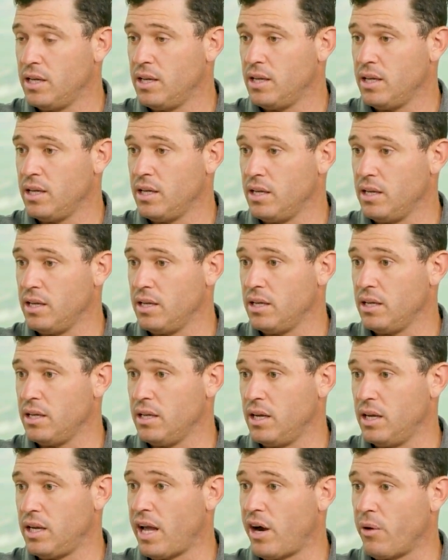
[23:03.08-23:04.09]

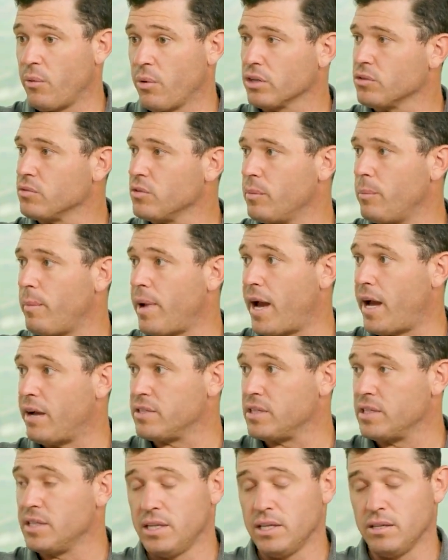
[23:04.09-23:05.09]
he now works for the Mavs,
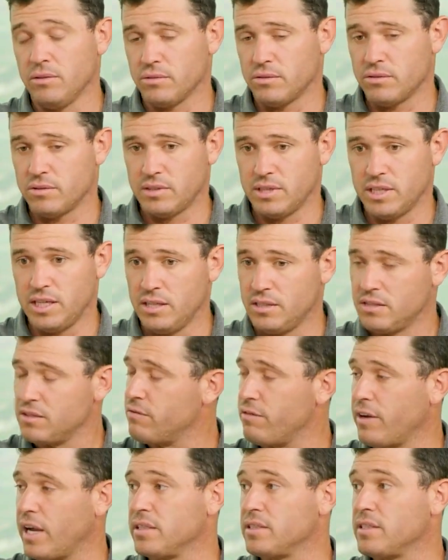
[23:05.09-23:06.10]
and he's
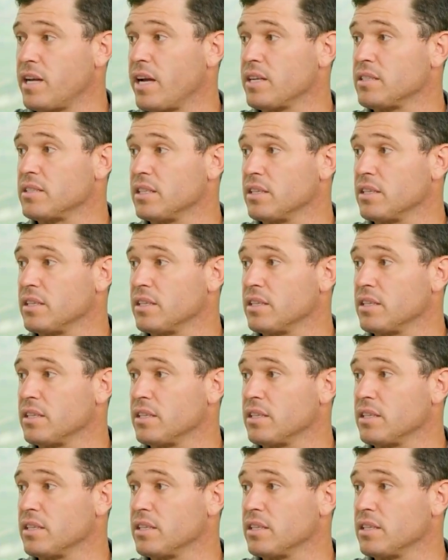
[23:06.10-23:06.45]
fantastic.